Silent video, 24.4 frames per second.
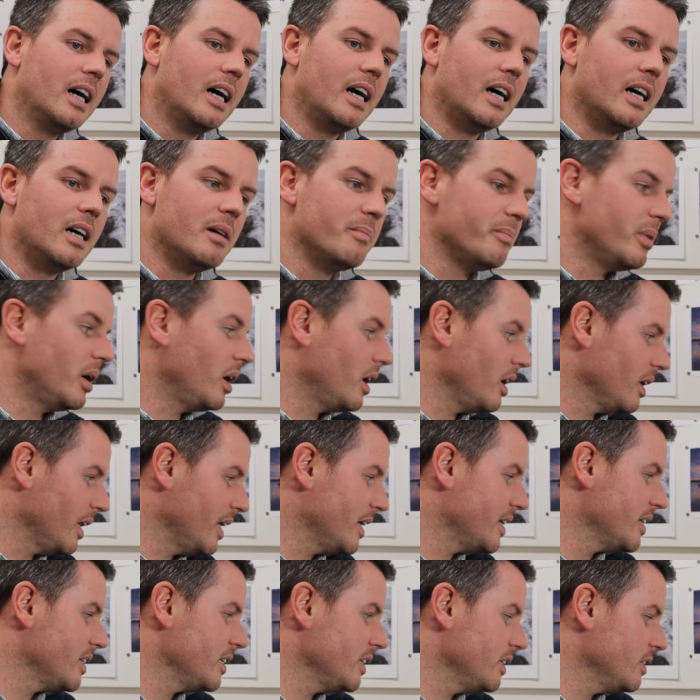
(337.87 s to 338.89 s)
um, but I'll
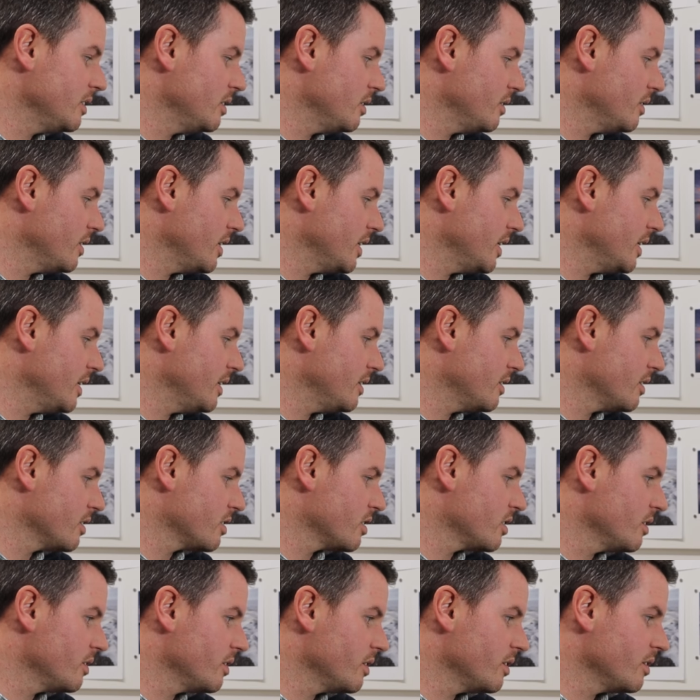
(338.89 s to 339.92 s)
edit the the
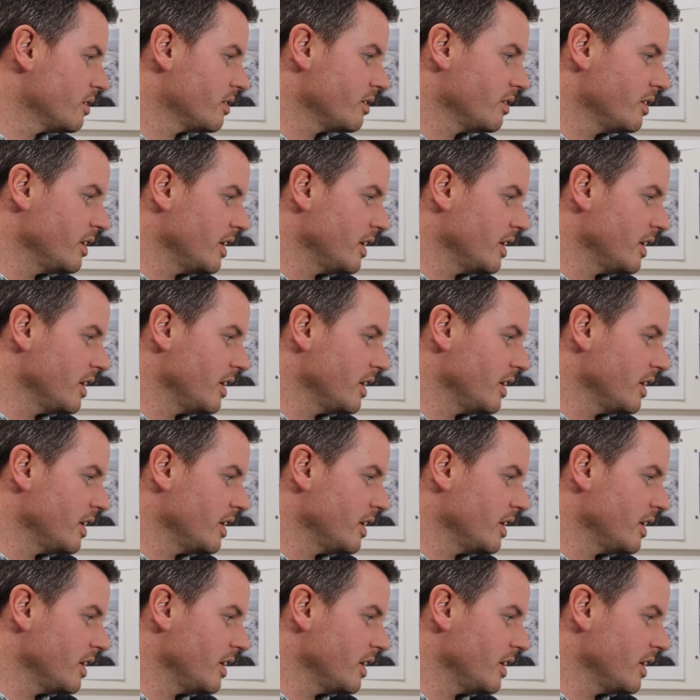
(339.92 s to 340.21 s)
the,